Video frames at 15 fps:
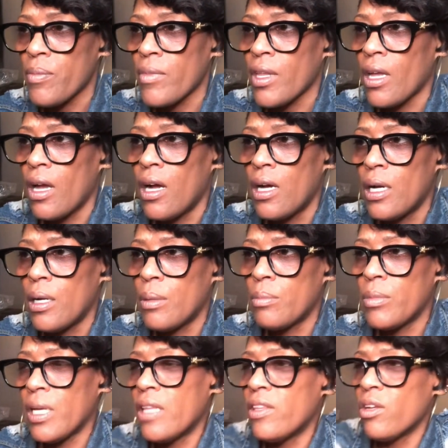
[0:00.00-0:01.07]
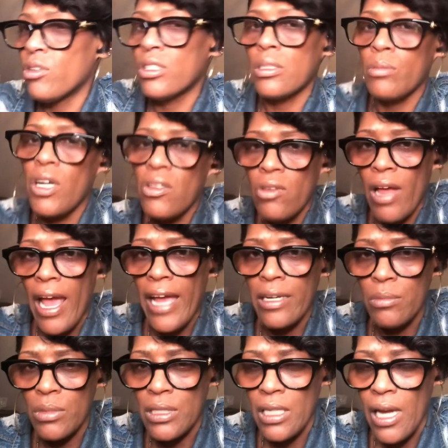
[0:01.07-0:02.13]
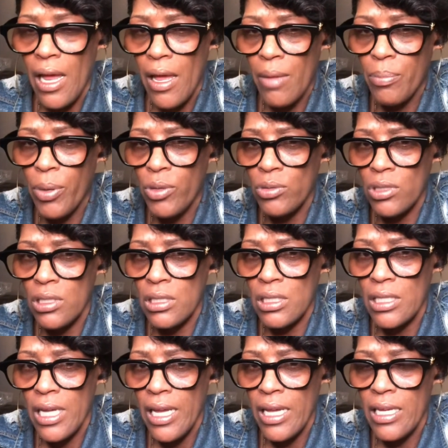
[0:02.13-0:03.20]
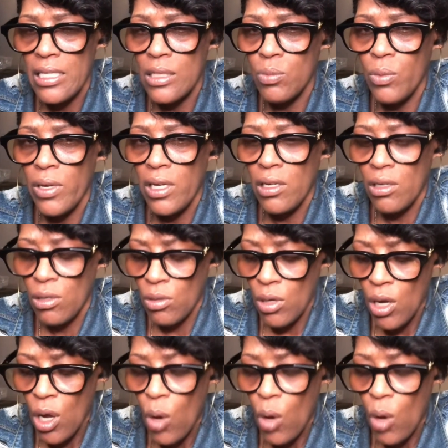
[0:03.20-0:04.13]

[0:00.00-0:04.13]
And there are some other items that I purchased today as well